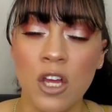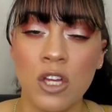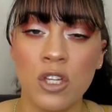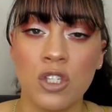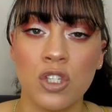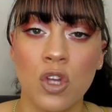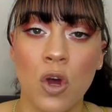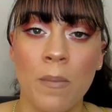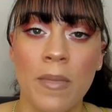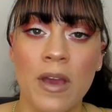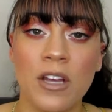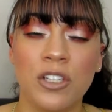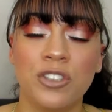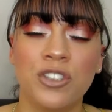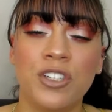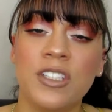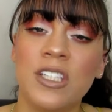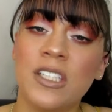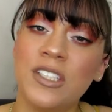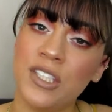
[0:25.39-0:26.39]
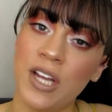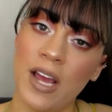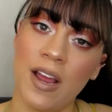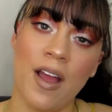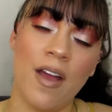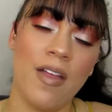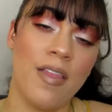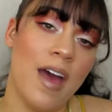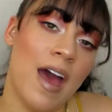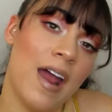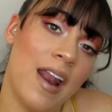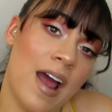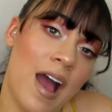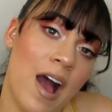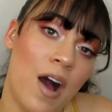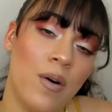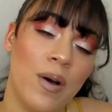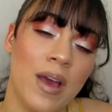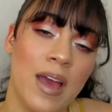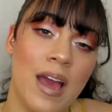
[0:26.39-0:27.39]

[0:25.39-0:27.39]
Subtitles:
so make sure to check that out,